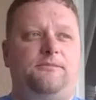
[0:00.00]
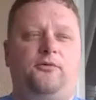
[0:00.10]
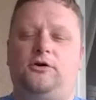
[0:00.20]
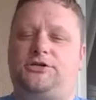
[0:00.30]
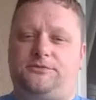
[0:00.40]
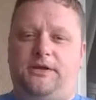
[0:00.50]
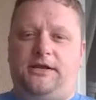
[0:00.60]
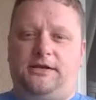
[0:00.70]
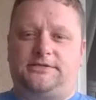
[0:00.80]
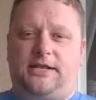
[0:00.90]
pushed me
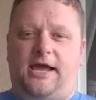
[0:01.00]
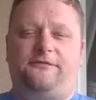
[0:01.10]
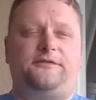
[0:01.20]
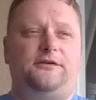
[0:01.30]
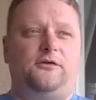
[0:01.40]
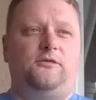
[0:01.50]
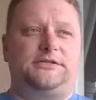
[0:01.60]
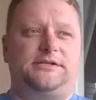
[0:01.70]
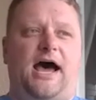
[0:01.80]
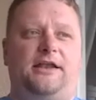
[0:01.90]
in his life to do
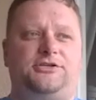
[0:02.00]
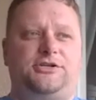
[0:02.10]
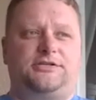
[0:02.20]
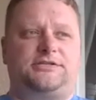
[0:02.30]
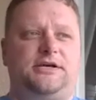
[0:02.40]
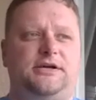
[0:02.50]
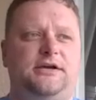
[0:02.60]
is not just